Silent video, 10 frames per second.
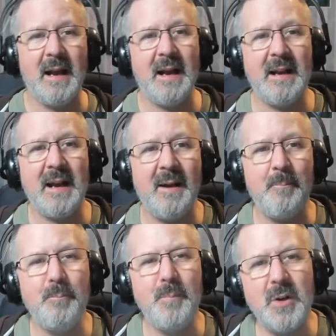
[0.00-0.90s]
And
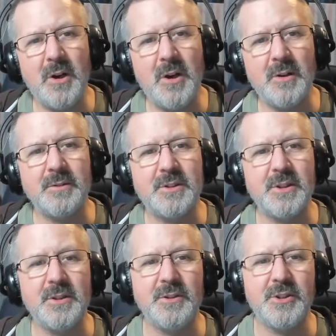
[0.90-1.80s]
I'm not
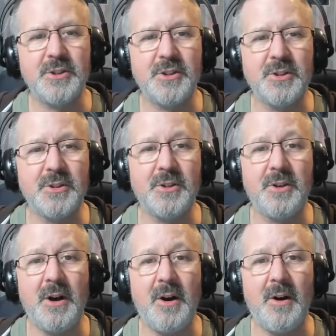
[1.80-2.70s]
too
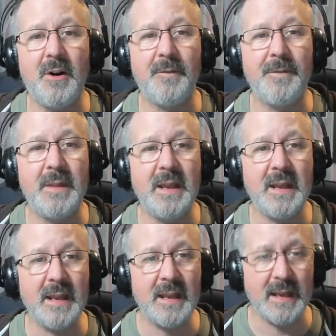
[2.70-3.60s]
sure of
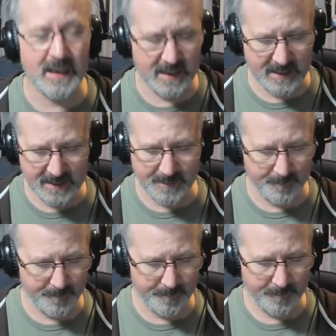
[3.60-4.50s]
the um,